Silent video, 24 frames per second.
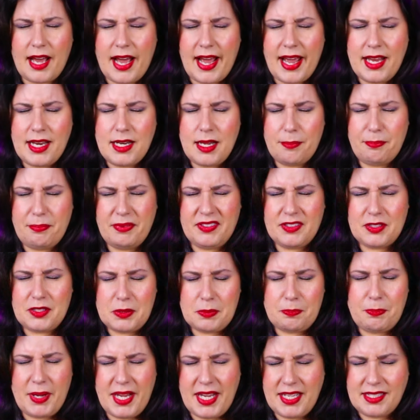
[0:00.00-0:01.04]
high enough in
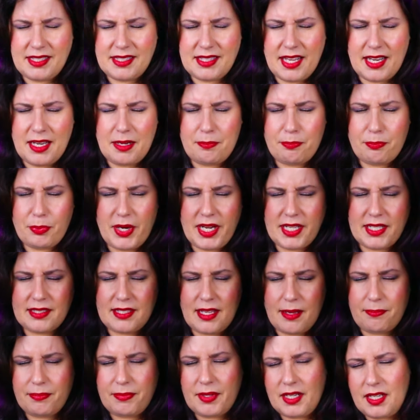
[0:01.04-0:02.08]
space that it breaks
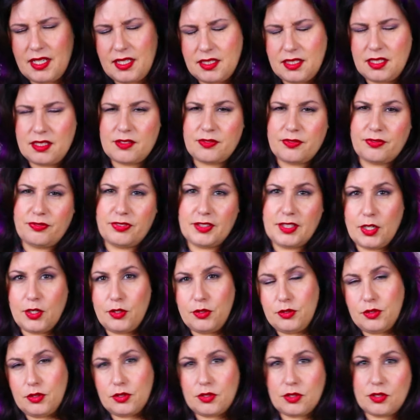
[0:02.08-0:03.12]
up, that it just
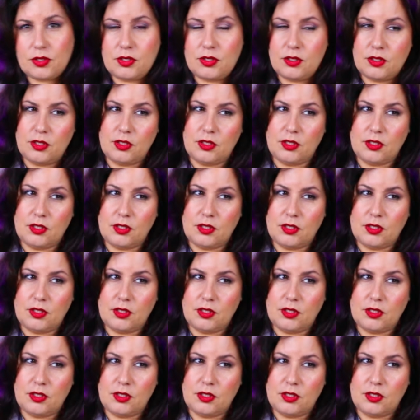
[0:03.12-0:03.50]
floats.